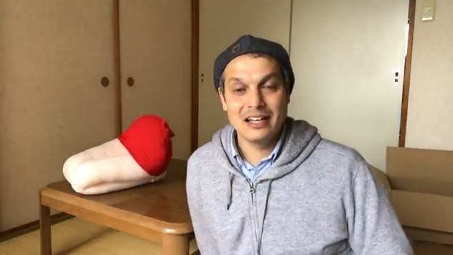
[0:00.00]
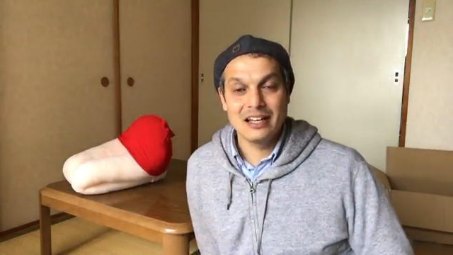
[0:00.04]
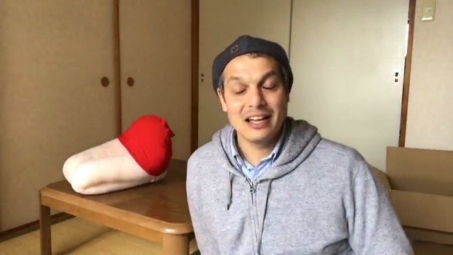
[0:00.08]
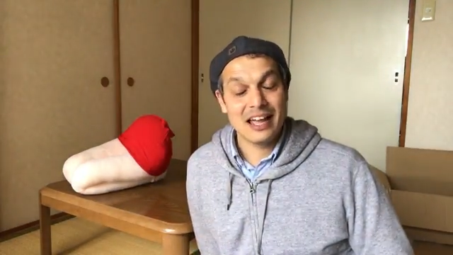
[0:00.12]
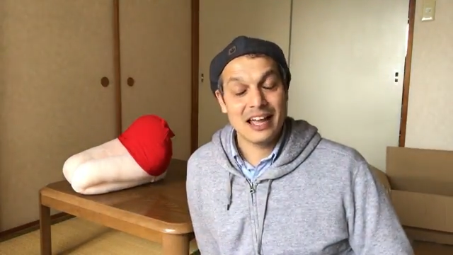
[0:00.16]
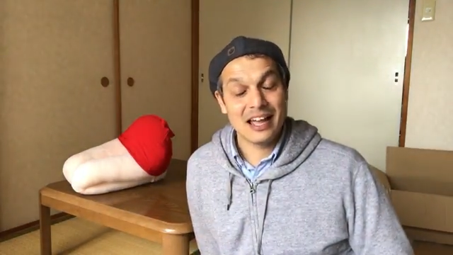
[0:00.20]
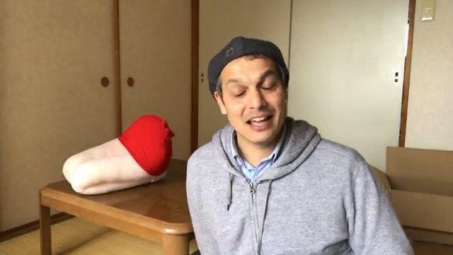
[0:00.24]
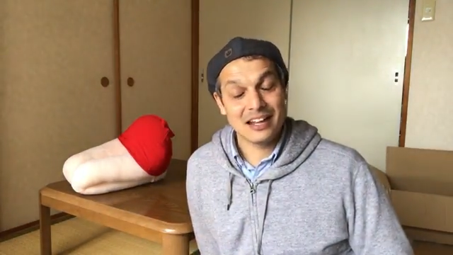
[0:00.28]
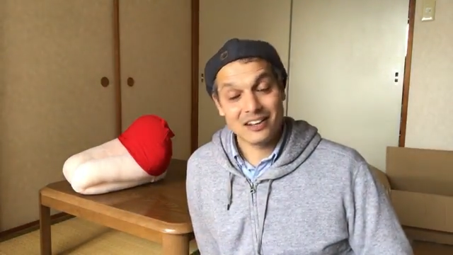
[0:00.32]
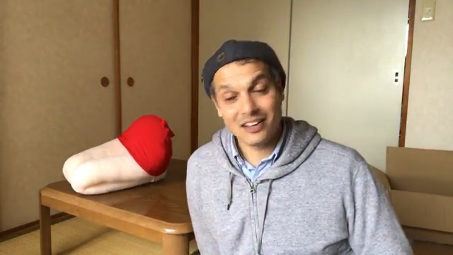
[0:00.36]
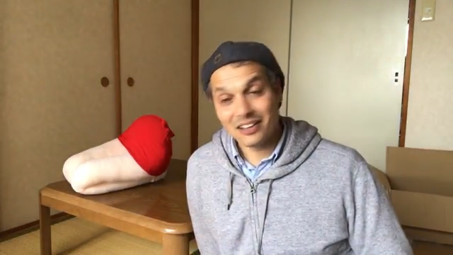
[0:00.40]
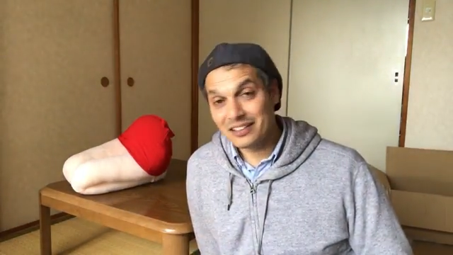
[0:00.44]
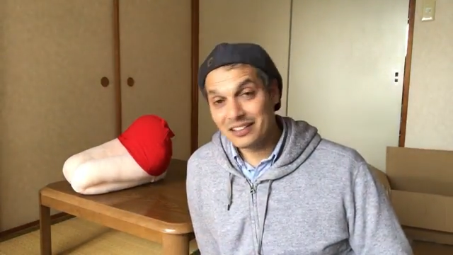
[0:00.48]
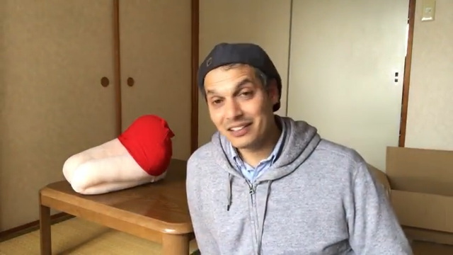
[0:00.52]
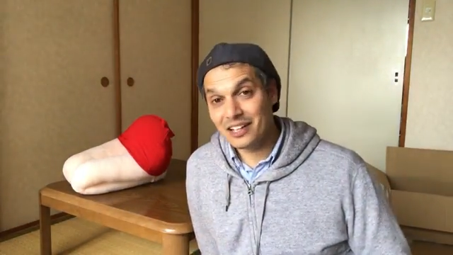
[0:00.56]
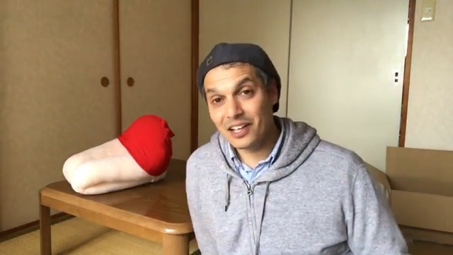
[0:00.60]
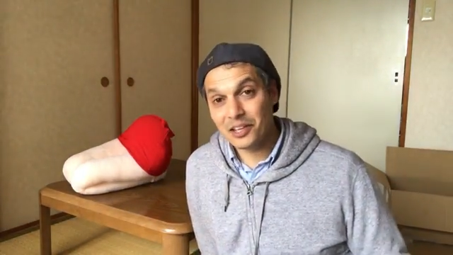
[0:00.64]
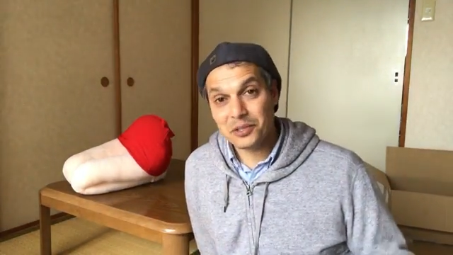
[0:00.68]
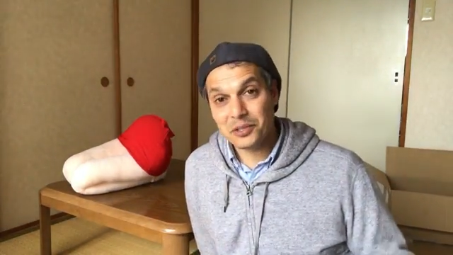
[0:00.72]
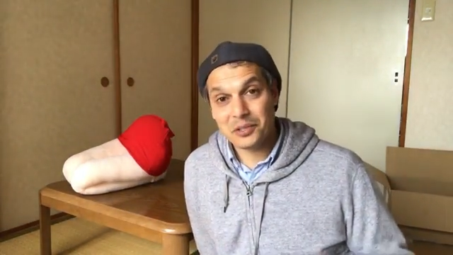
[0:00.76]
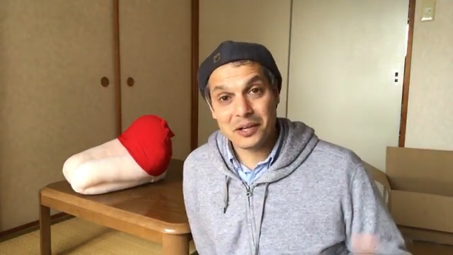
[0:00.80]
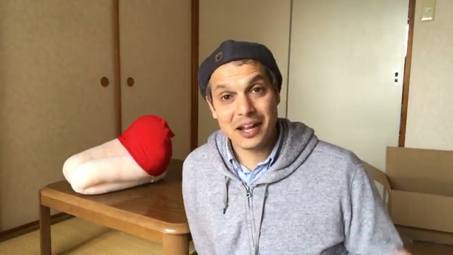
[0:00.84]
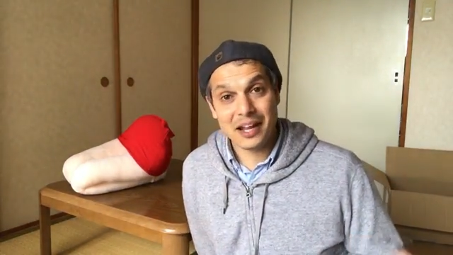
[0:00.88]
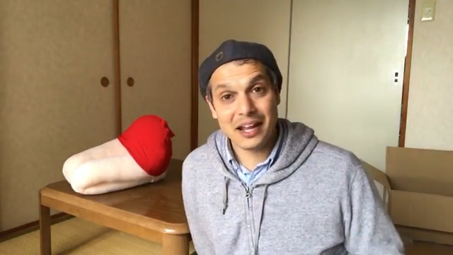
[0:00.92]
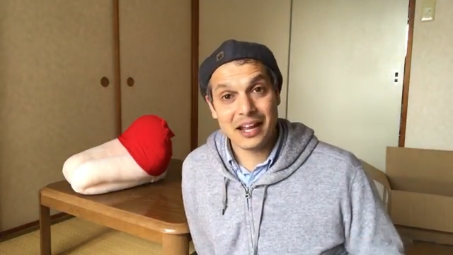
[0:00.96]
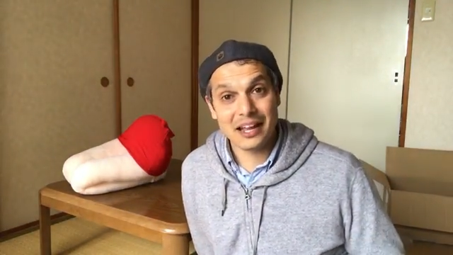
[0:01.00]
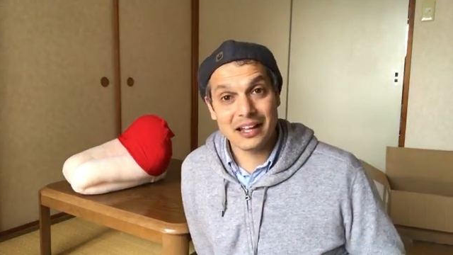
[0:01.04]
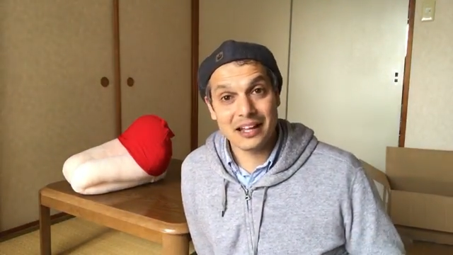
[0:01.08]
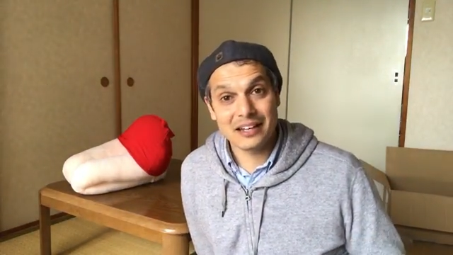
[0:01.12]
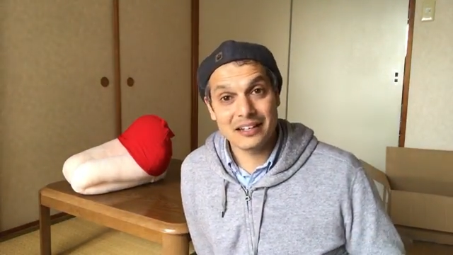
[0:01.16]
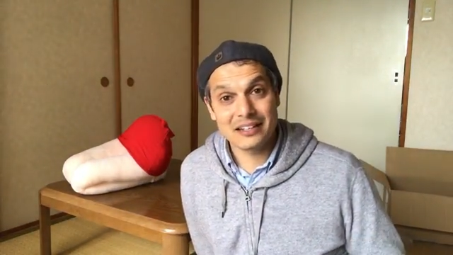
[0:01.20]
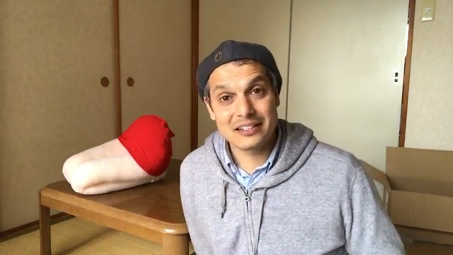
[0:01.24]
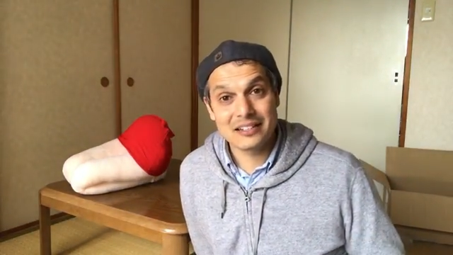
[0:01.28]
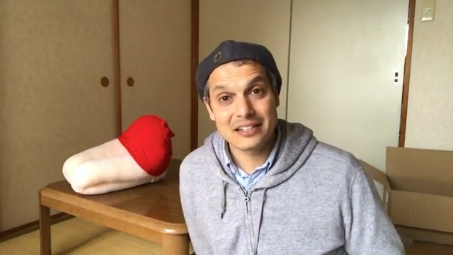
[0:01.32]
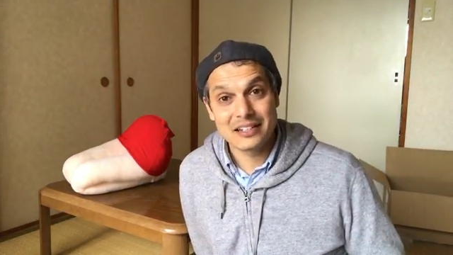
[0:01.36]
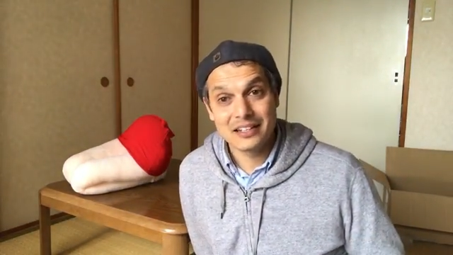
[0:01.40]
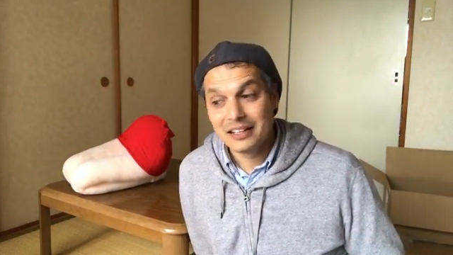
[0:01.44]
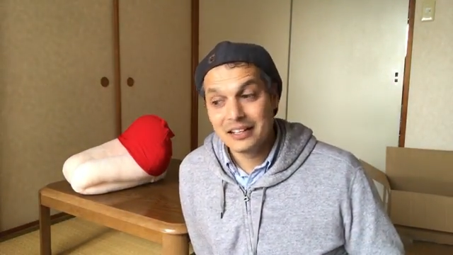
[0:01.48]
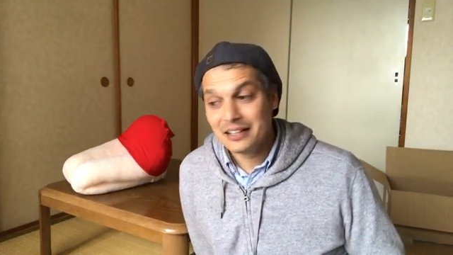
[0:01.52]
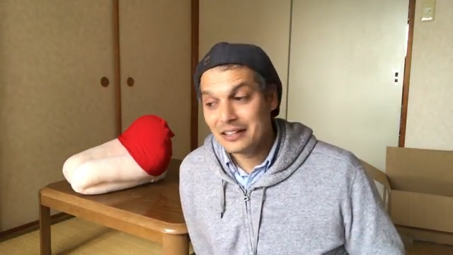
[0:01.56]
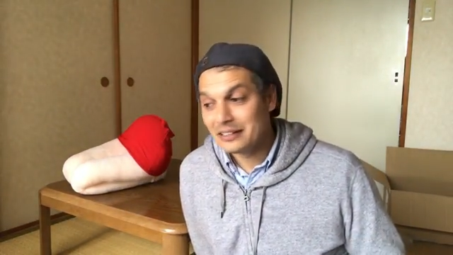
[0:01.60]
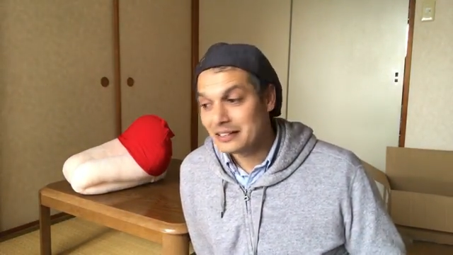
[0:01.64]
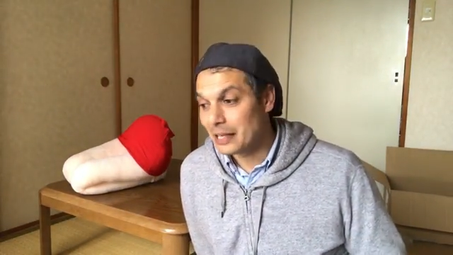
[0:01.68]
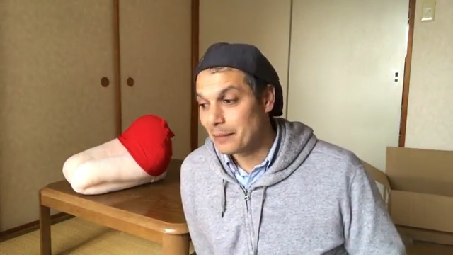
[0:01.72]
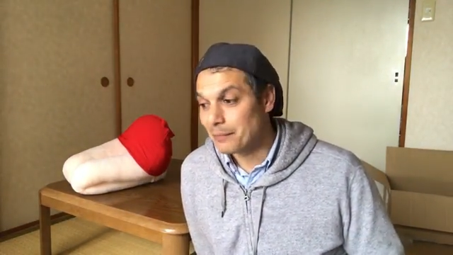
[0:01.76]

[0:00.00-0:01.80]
And on the other hand, they